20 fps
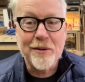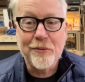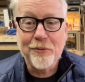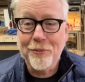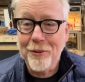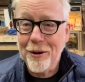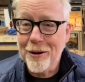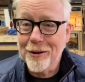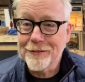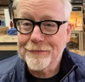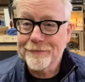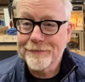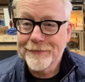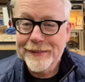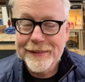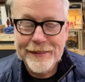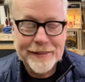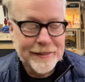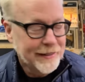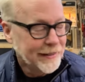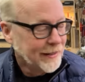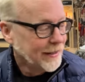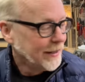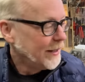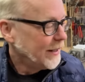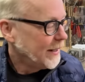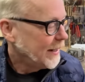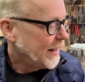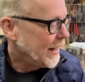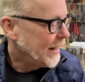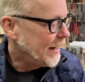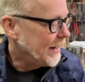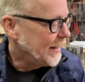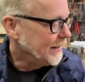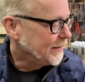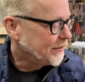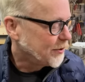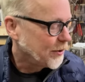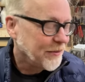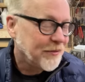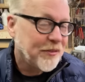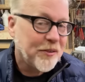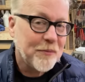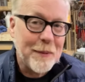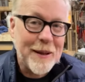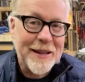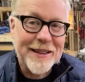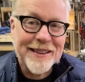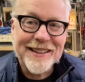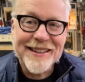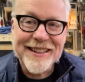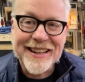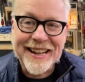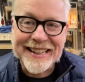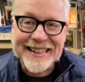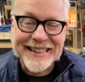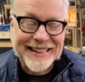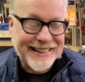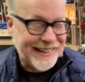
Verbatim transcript: I was wrong. Uh, so I've spent the night